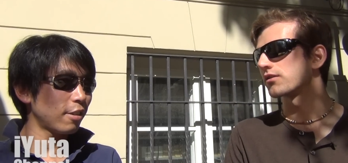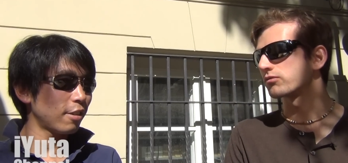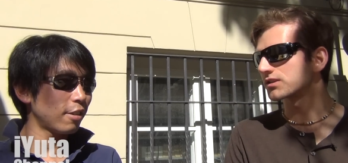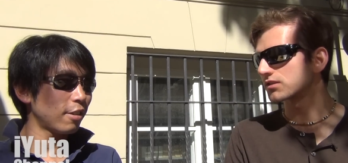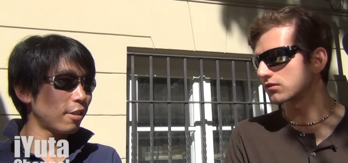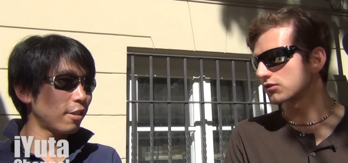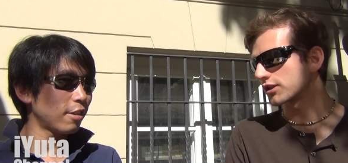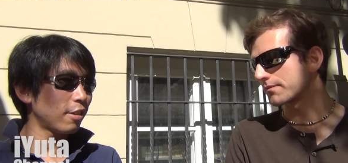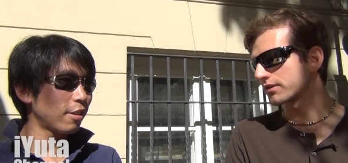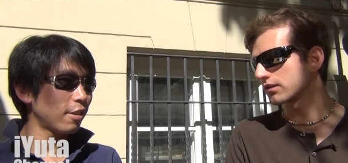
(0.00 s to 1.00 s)
Speaker 1: the reason
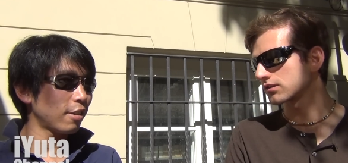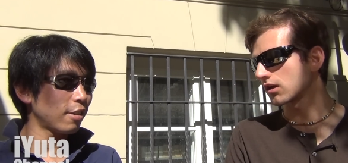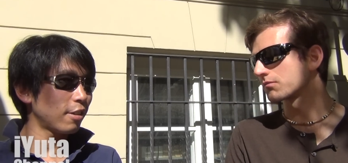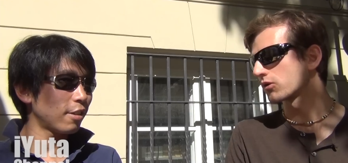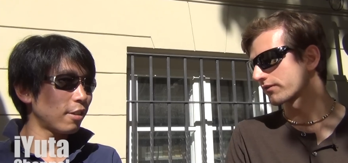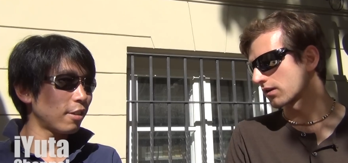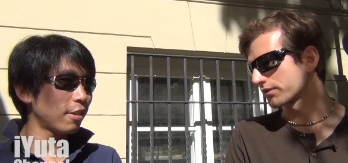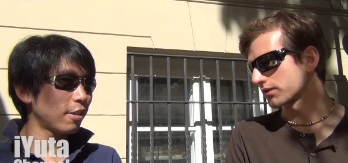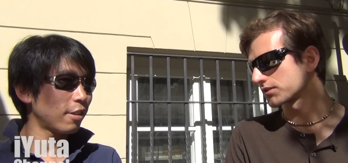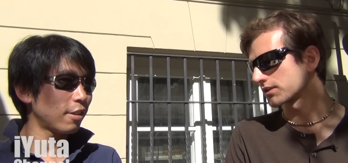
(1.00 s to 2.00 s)
Japanese automotive
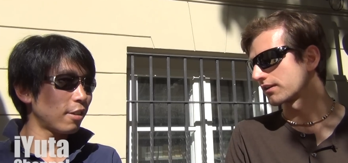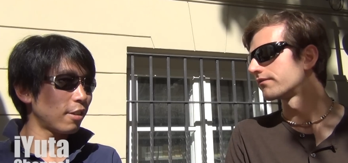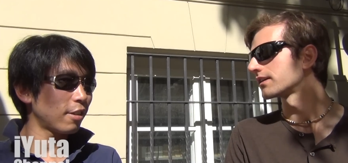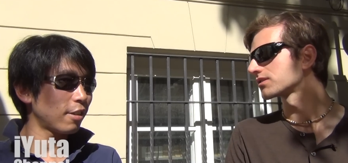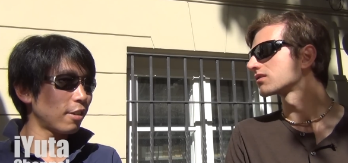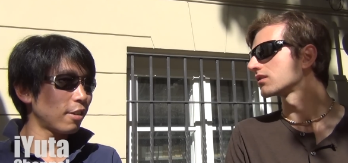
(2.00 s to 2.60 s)
companies invest